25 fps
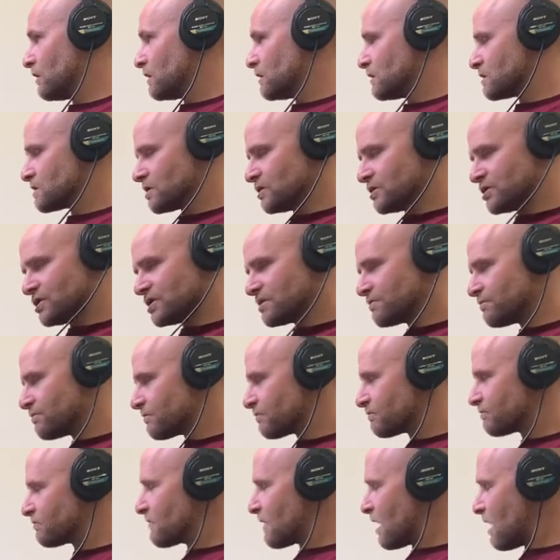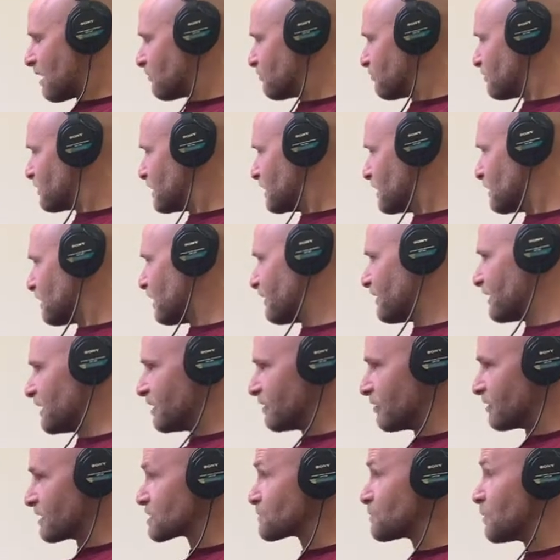So I really like that they're
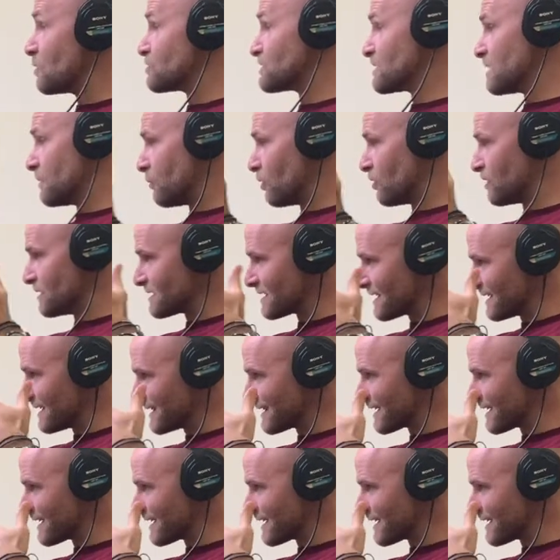exposing their bodies to